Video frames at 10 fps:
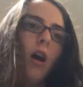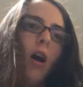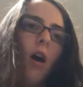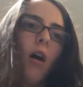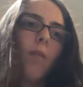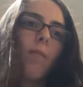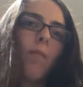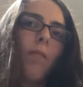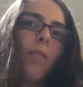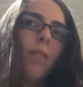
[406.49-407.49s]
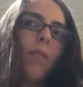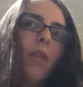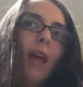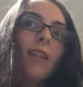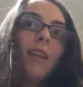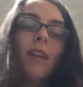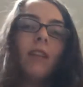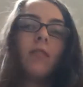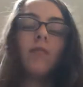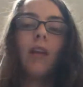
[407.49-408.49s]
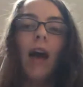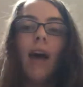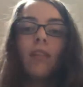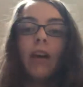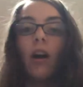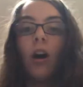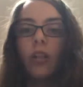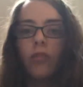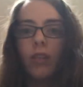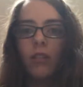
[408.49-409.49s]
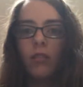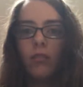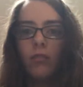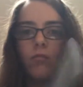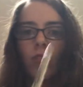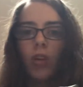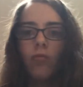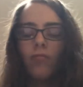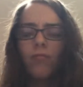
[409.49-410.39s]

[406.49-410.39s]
and then they had like 100, or